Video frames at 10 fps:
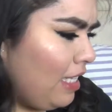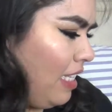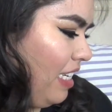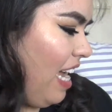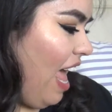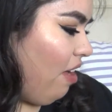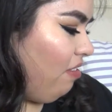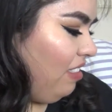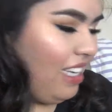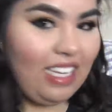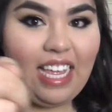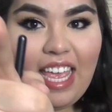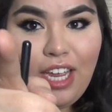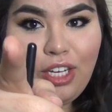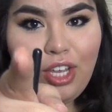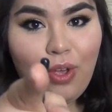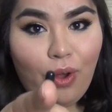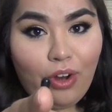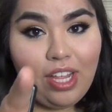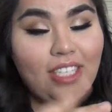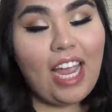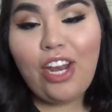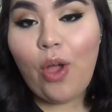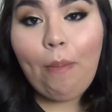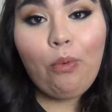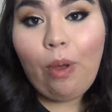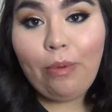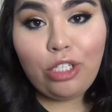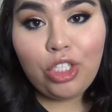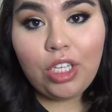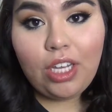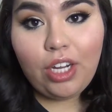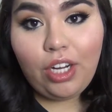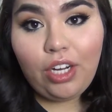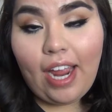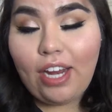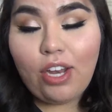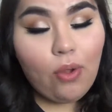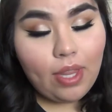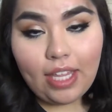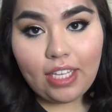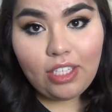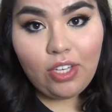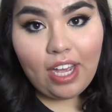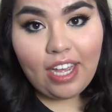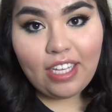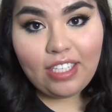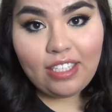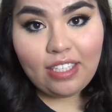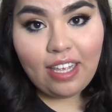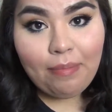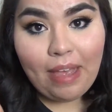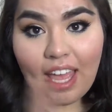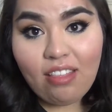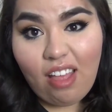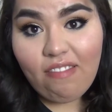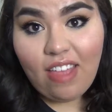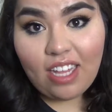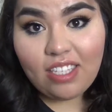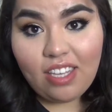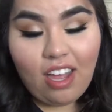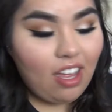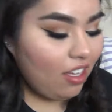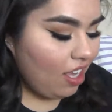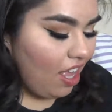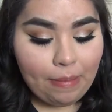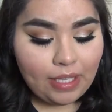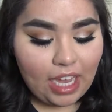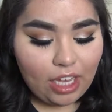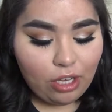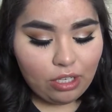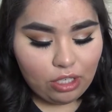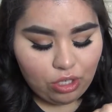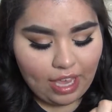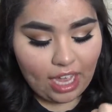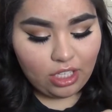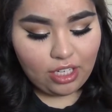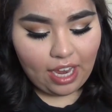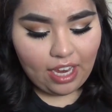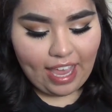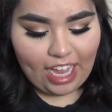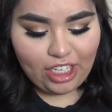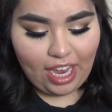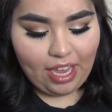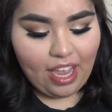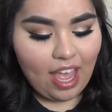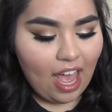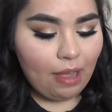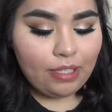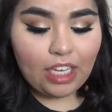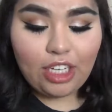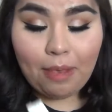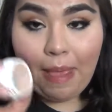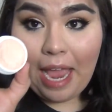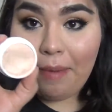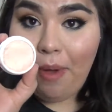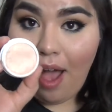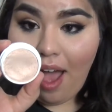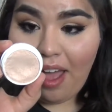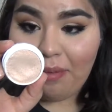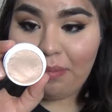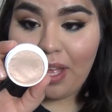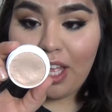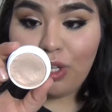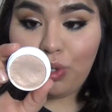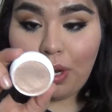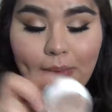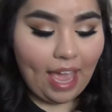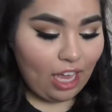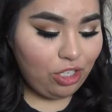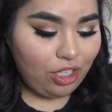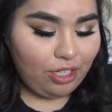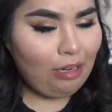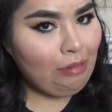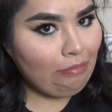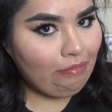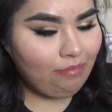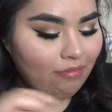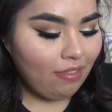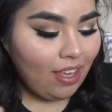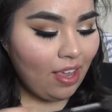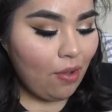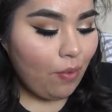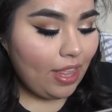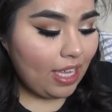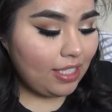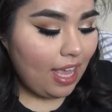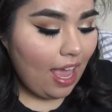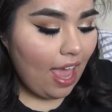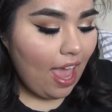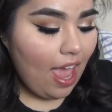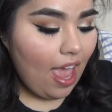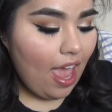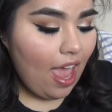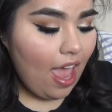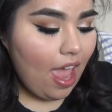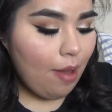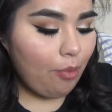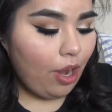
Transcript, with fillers: So, in New Orleans, I know I'm a rubbish singer. I know this, you guys, but I love that song. I'm going to take Catch It, Catch It. I'm going to take Champagne Pop, Dreamcatcher, with that same